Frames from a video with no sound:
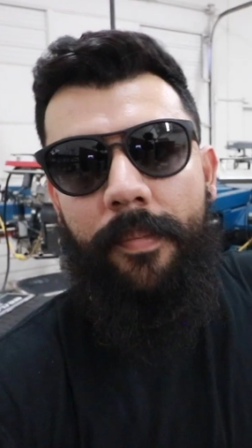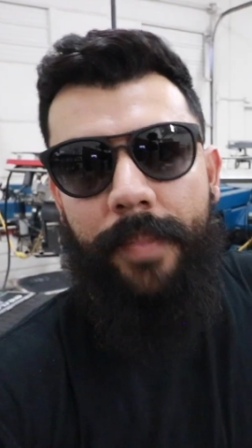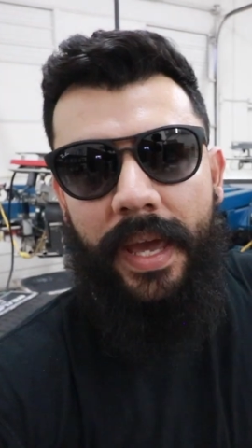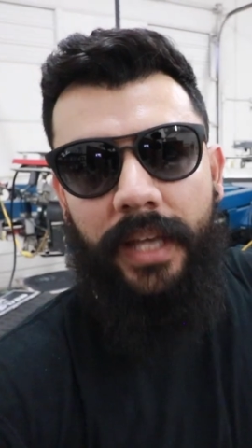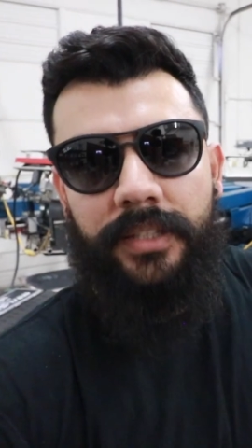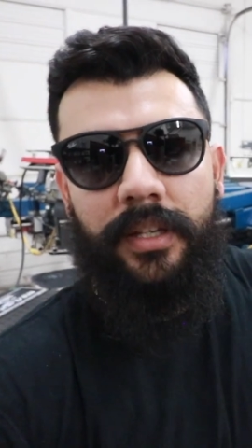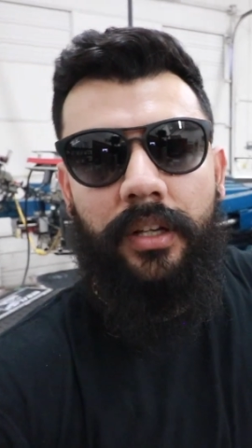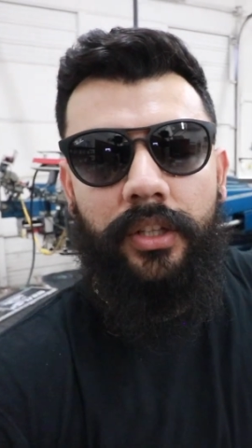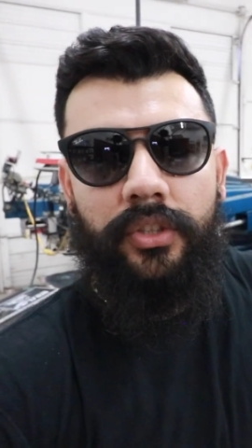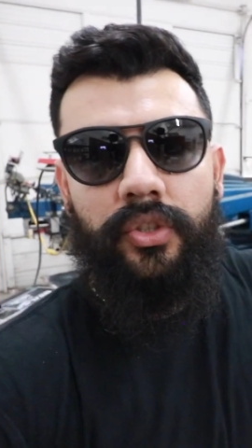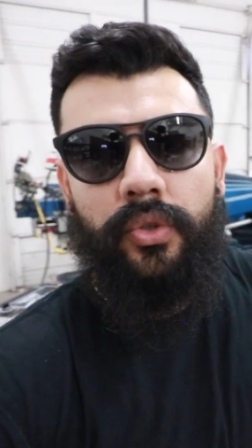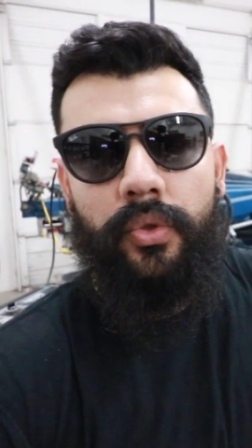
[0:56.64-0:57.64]
base on a
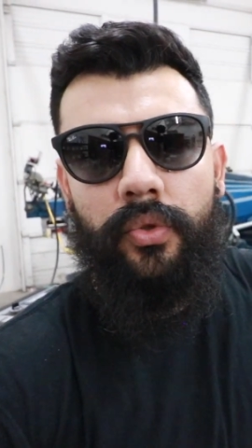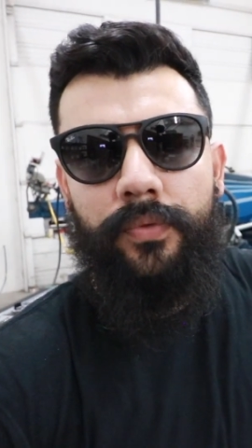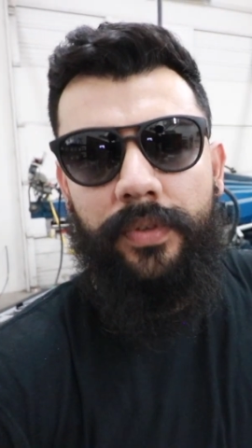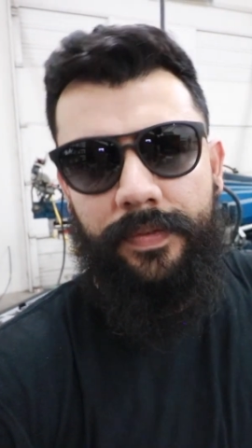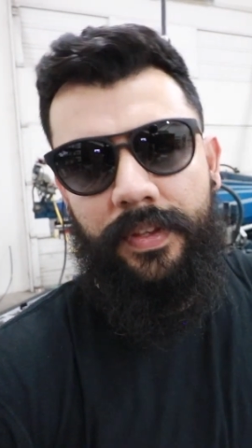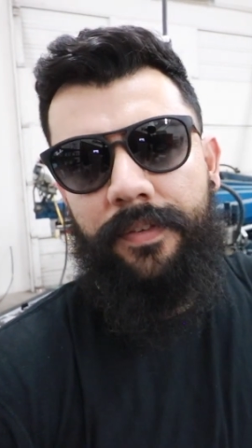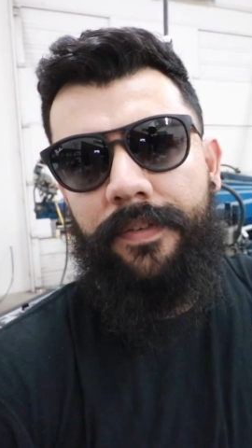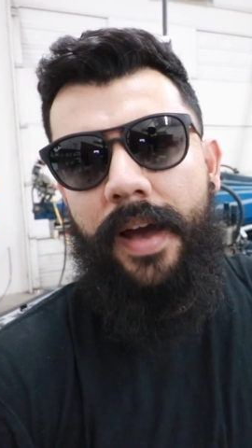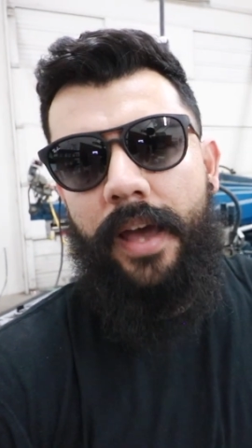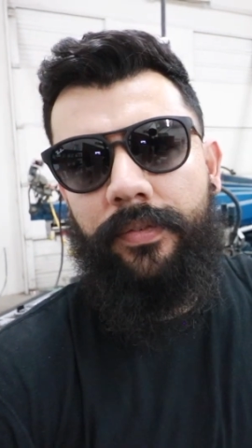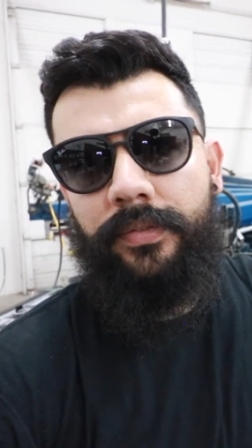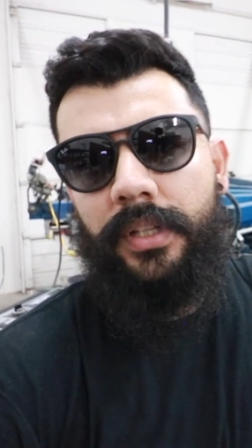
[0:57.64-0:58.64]

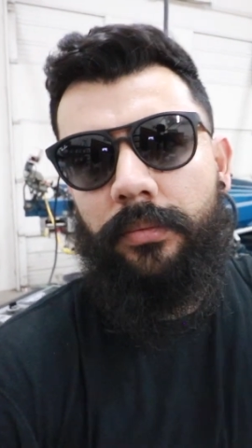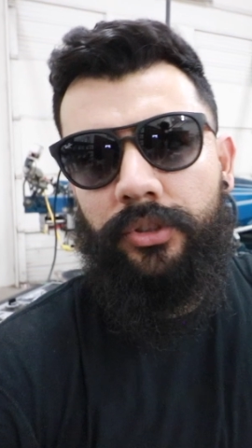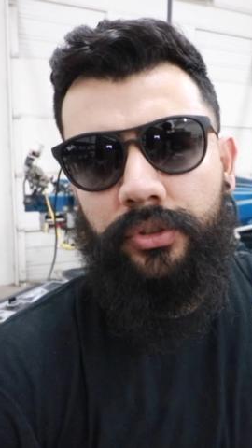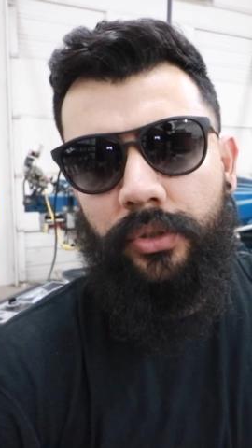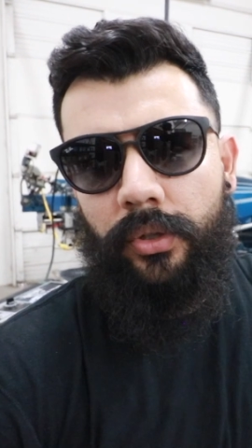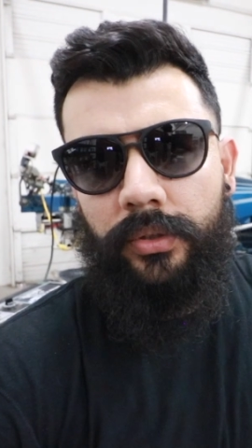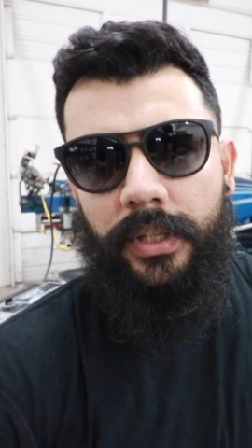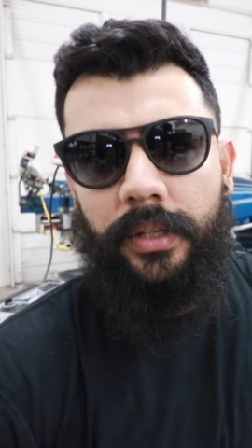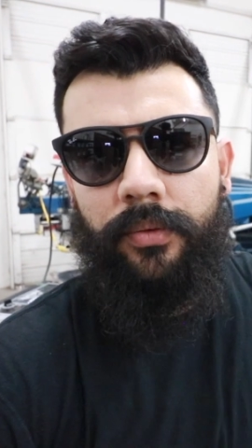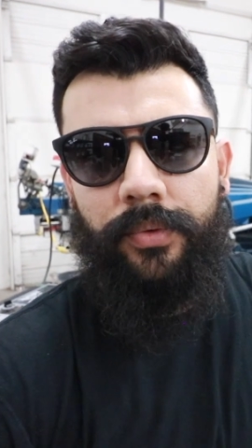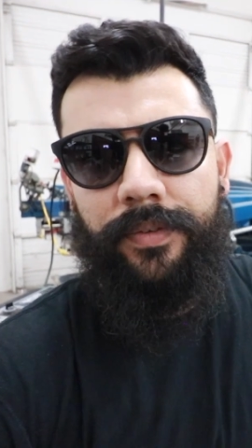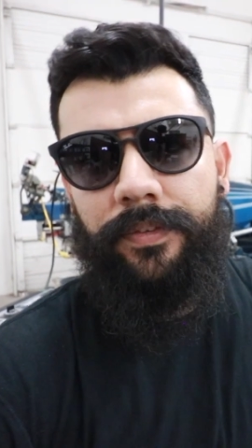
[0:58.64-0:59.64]
255, double stroked it.
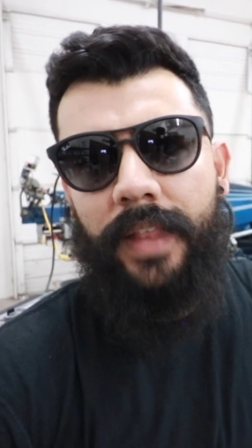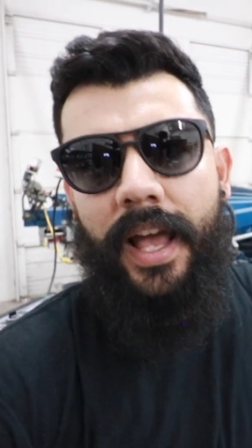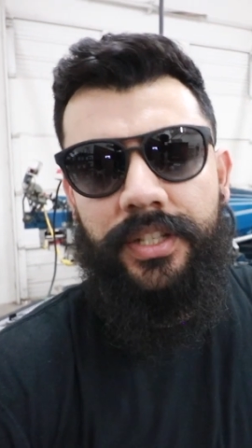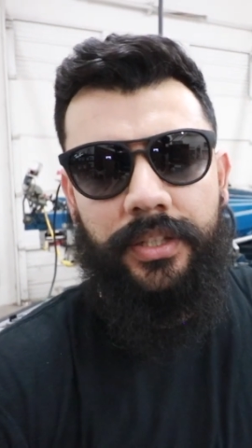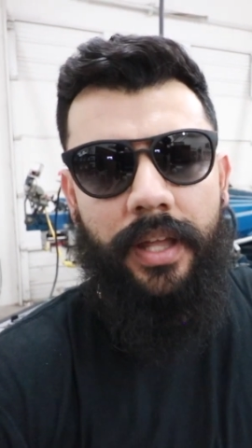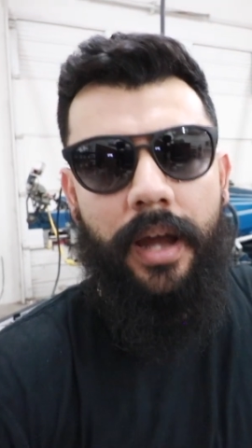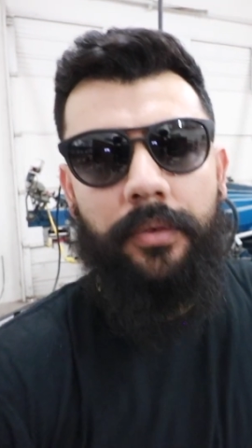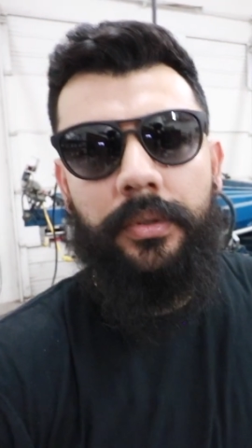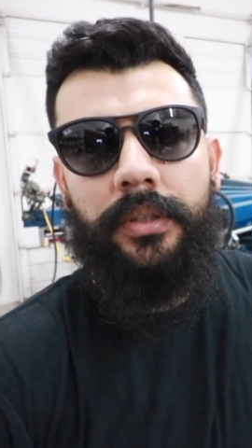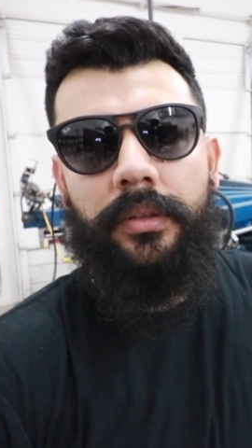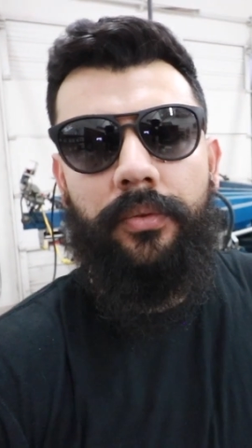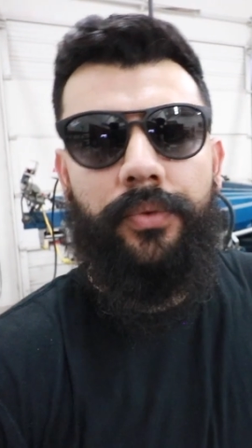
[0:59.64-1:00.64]
We flashed that
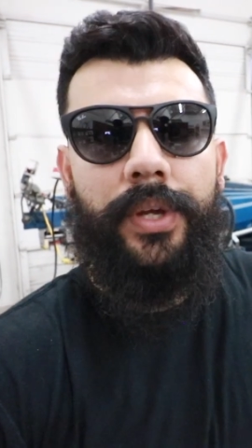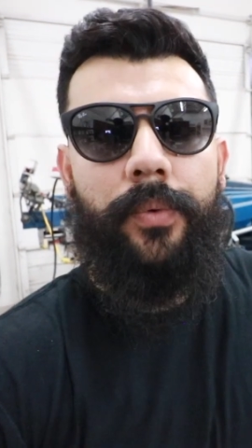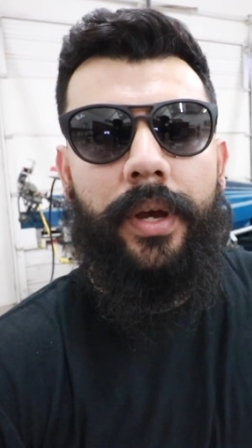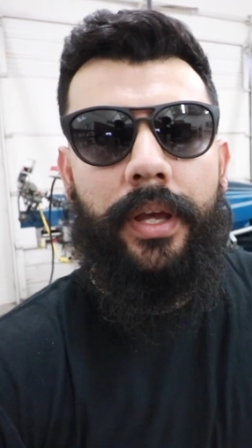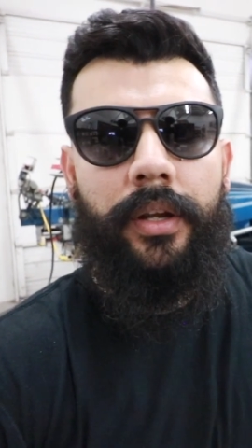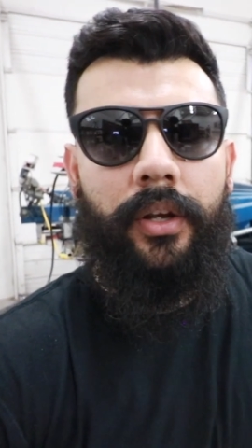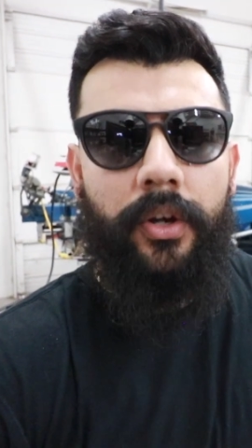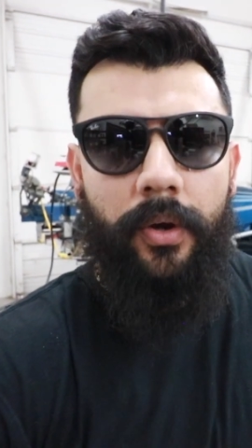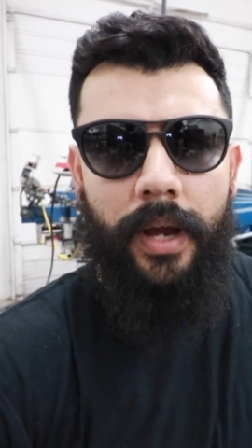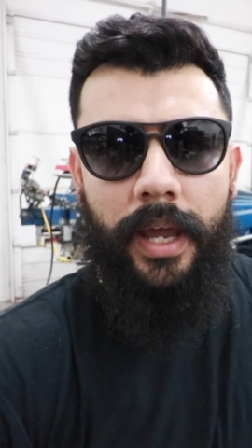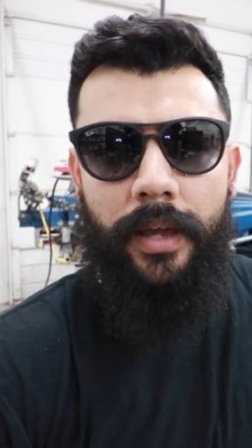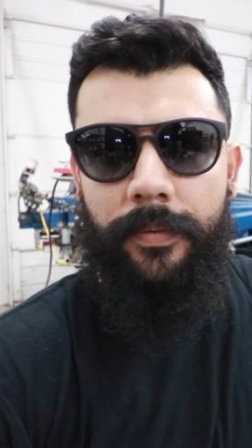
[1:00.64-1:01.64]
one. We went
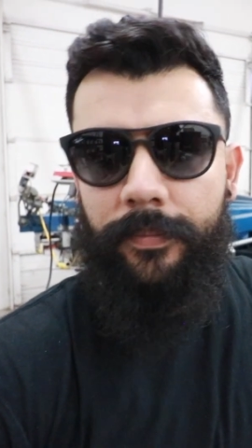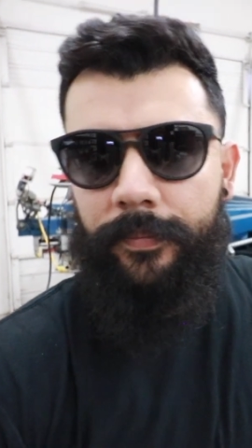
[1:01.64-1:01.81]
gray,